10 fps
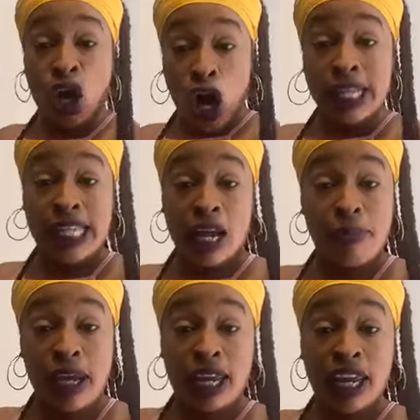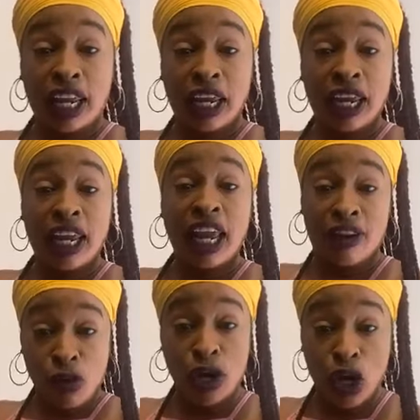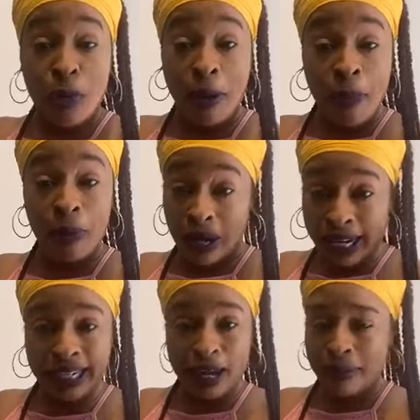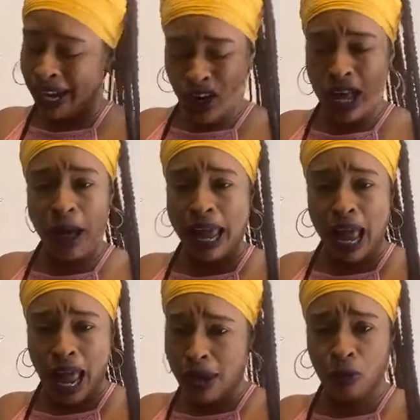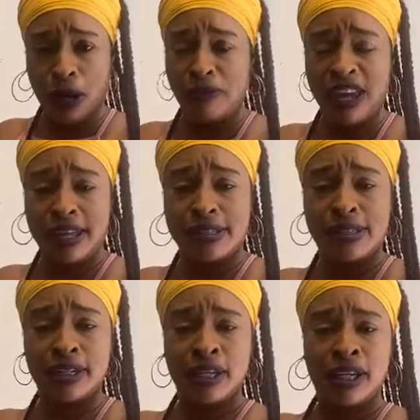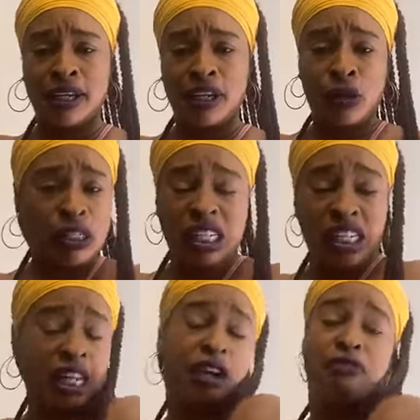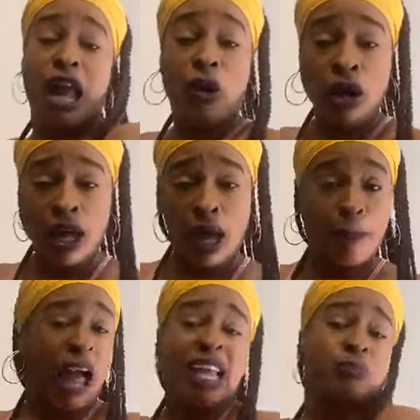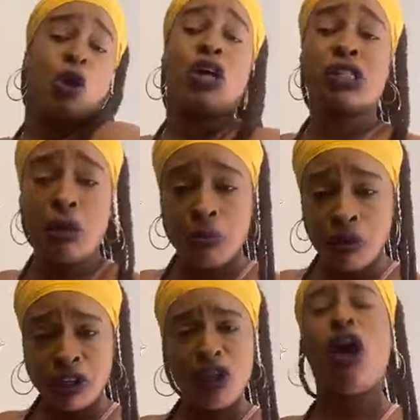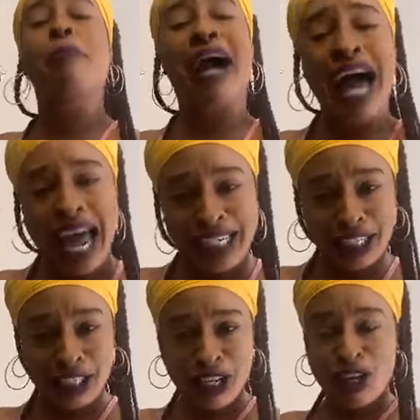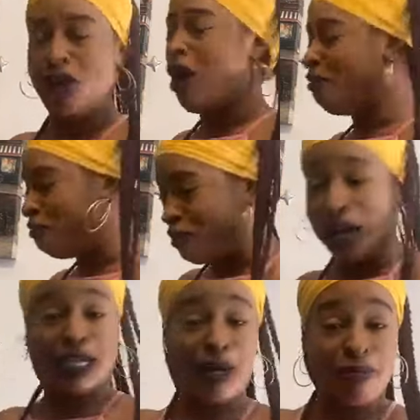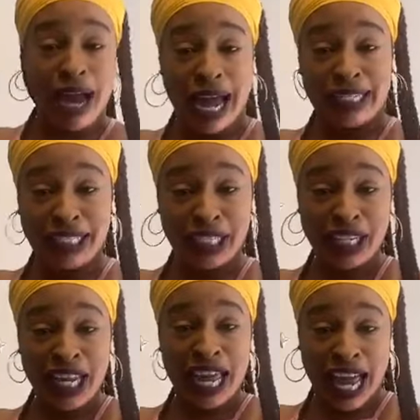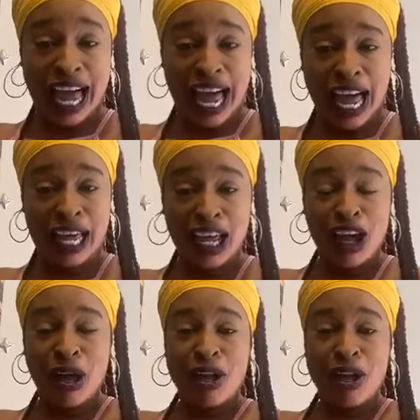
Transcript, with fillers: God tell me, if you want to know my people, look at them. I know I, I, I am one of his. You see, just like a flower, I'm um, ice blossom. you all mad. you all fucking mad. Huh?